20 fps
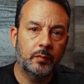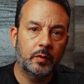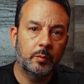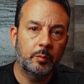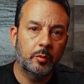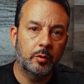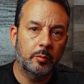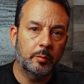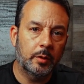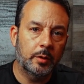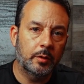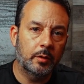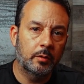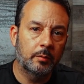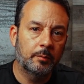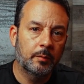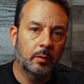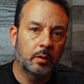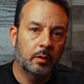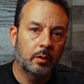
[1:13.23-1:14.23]
put them on
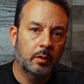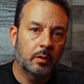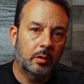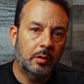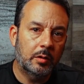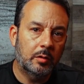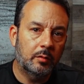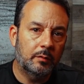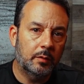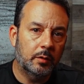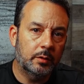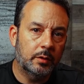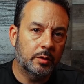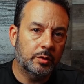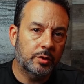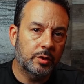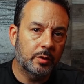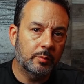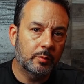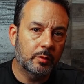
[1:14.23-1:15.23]
a low voltage
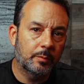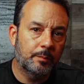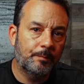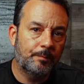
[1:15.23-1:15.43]
dimmer.